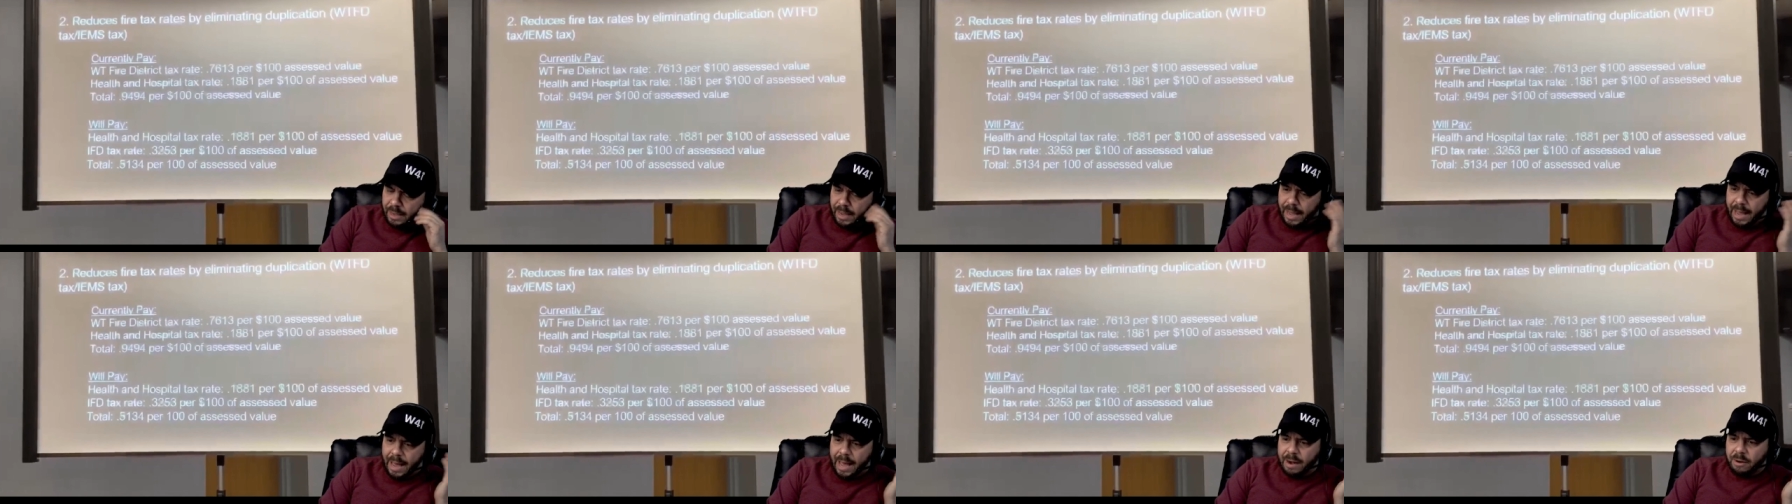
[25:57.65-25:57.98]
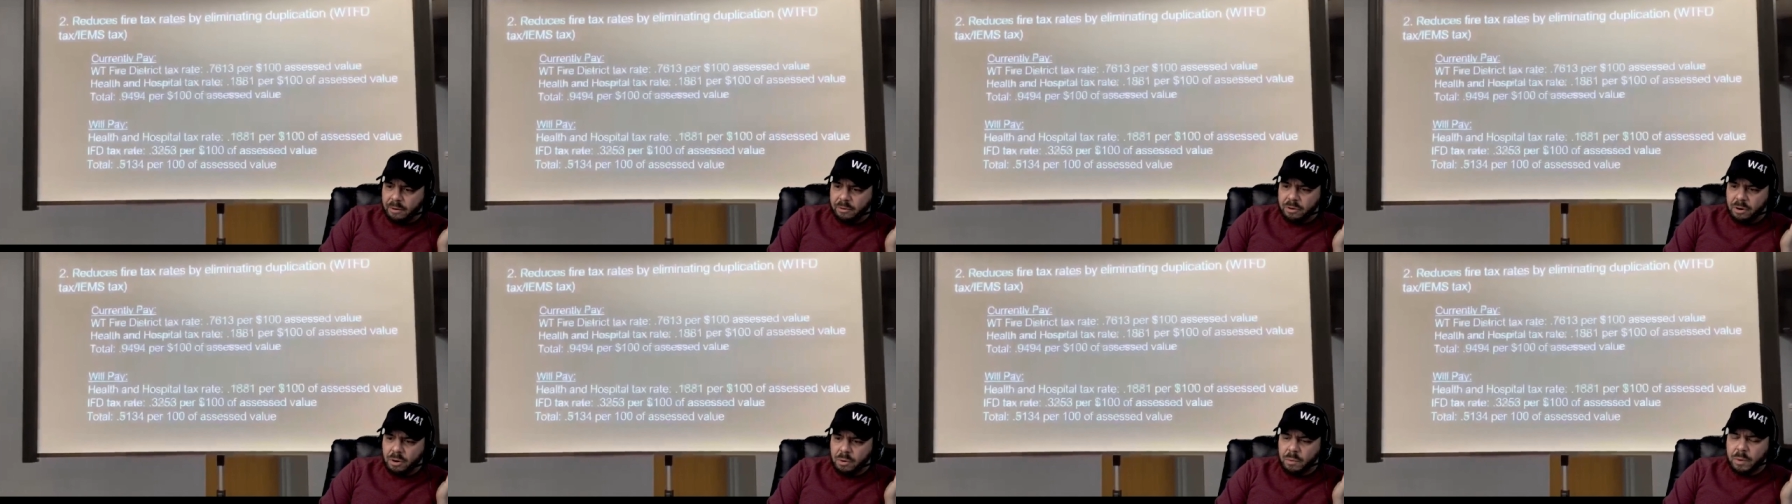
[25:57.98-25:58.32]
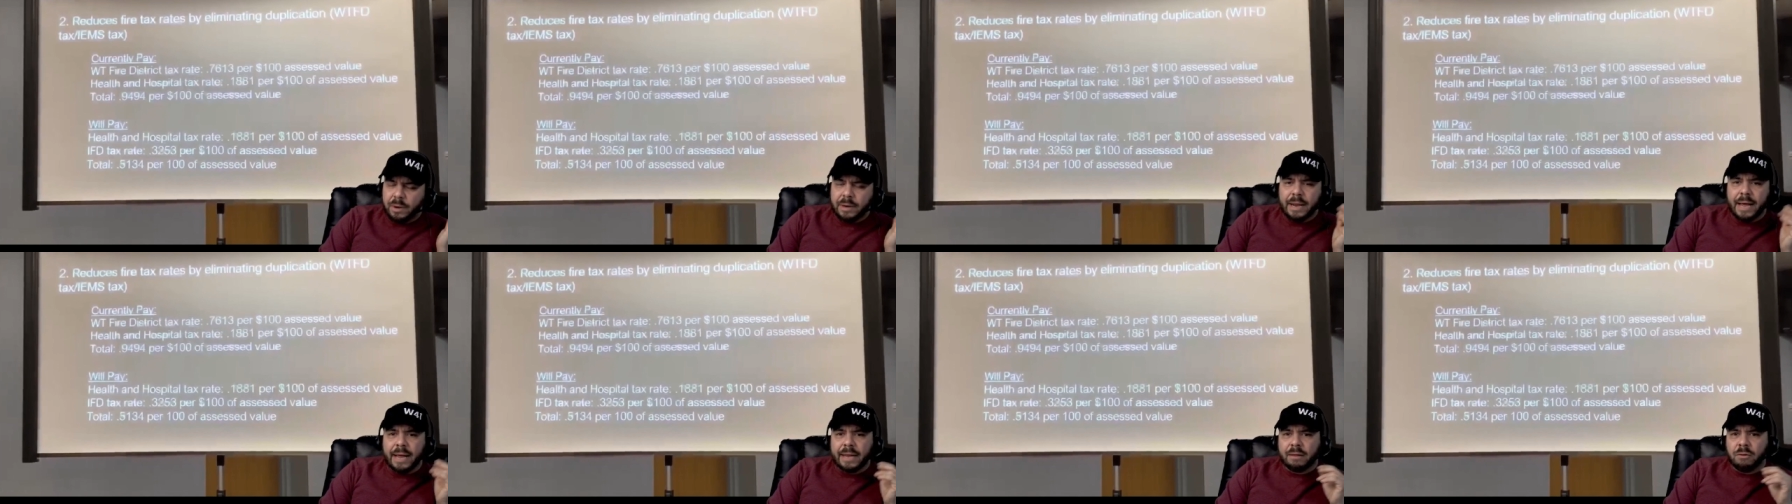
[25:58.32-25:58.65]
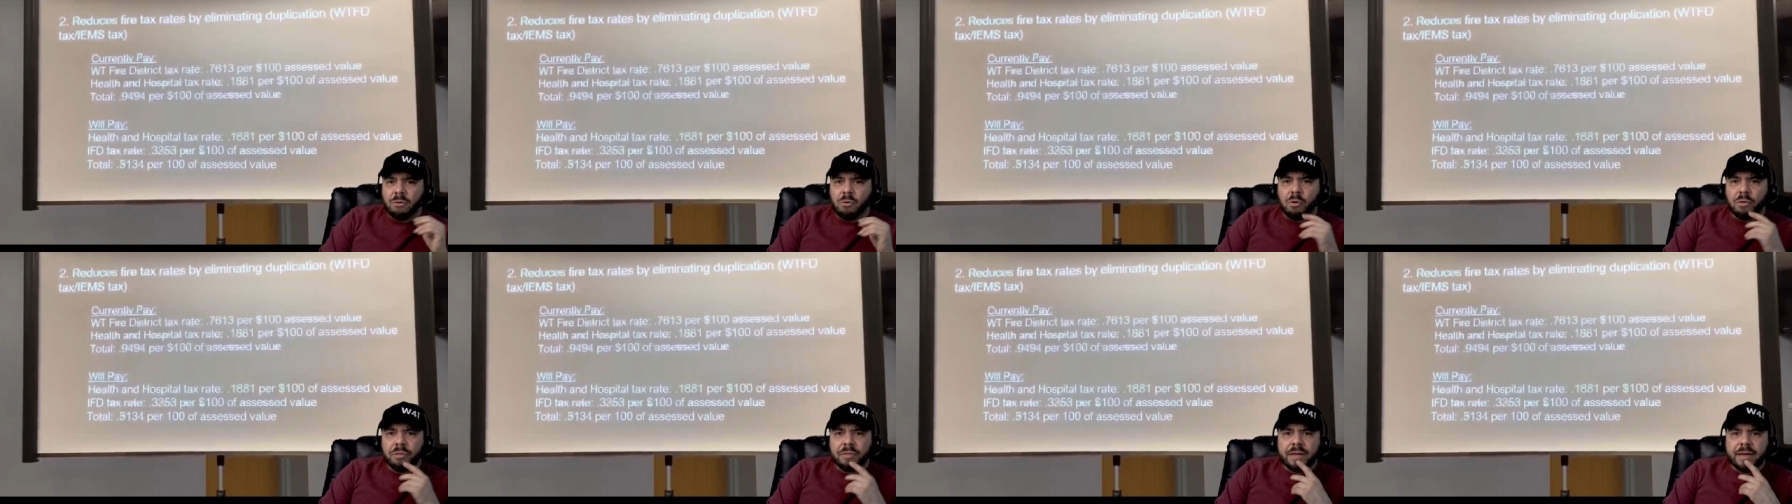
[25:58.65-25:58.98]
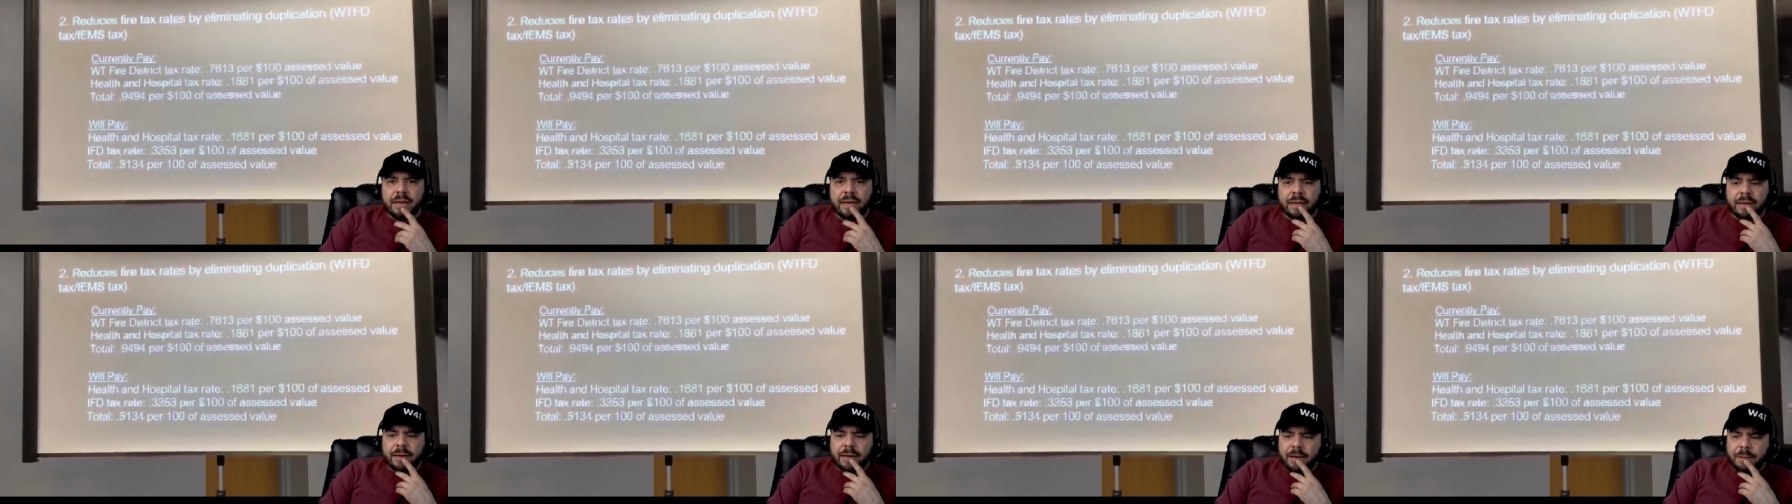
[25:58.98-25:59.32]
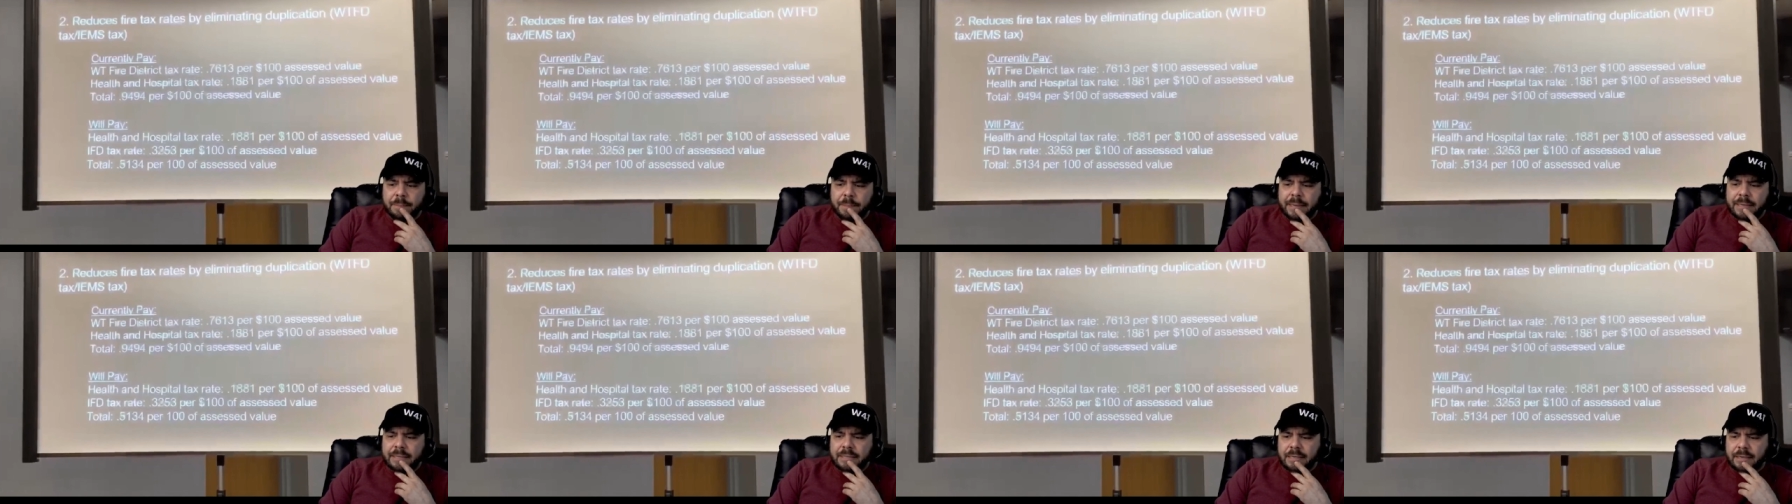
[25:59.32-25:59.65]
I don't know when that whole thing is going
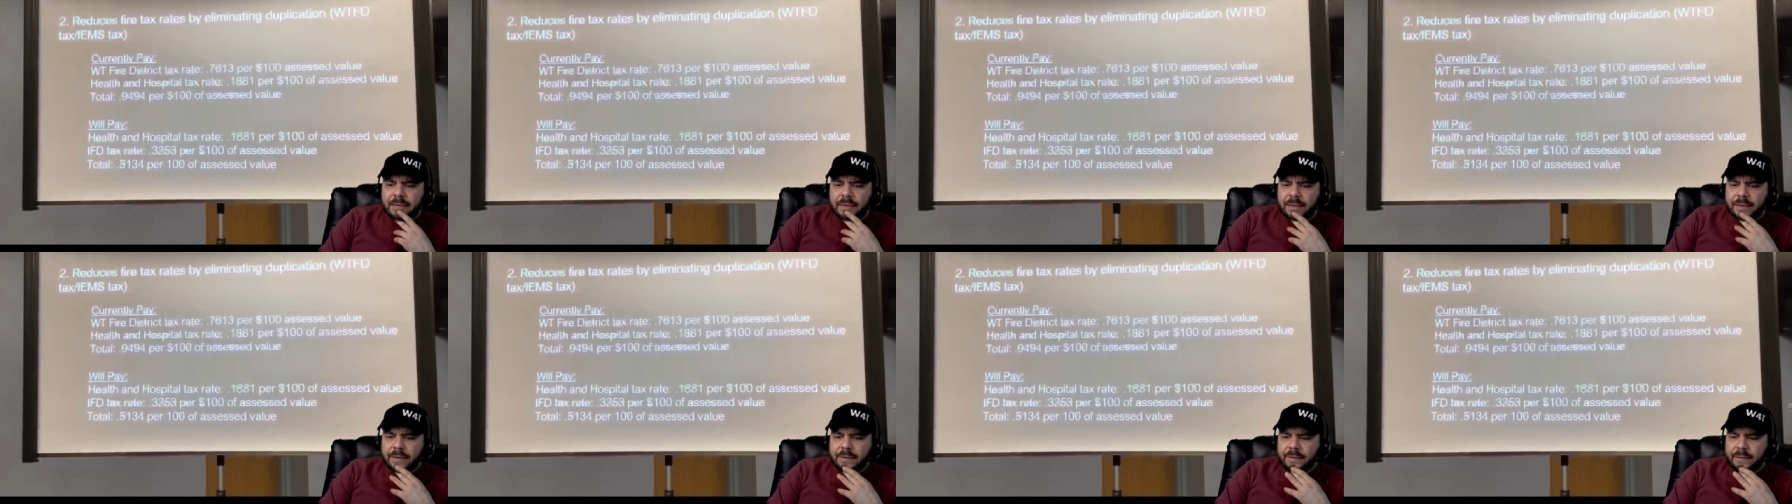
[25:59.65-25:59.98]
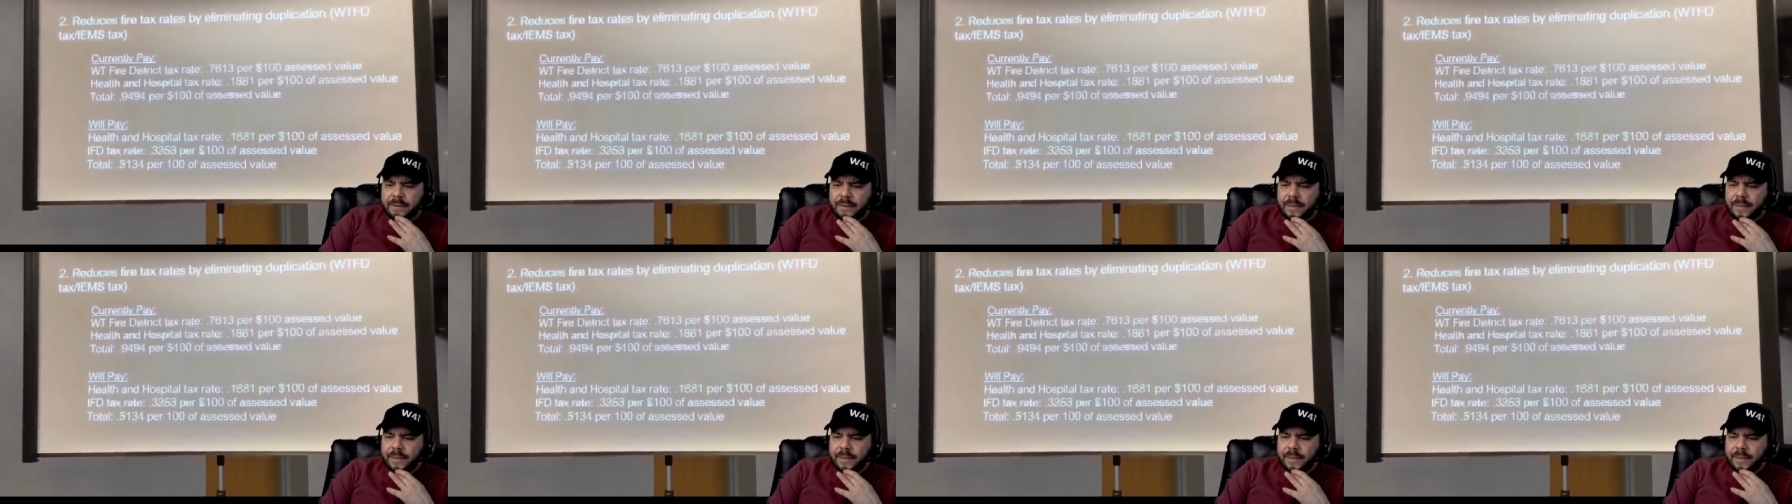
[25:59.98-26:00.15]
to be done,